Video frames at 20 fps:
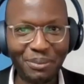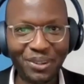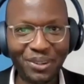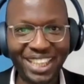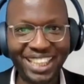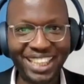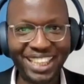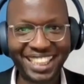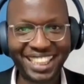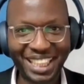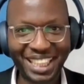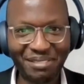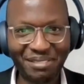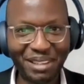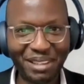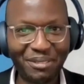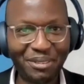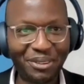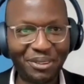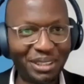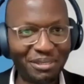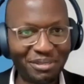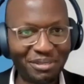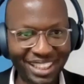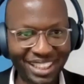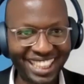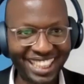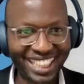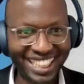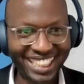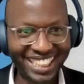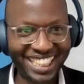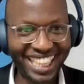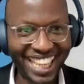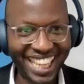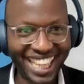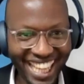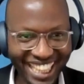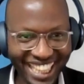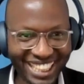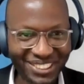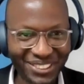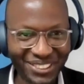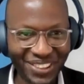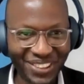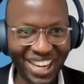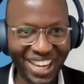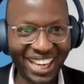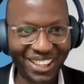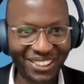from morning till evening for different things. So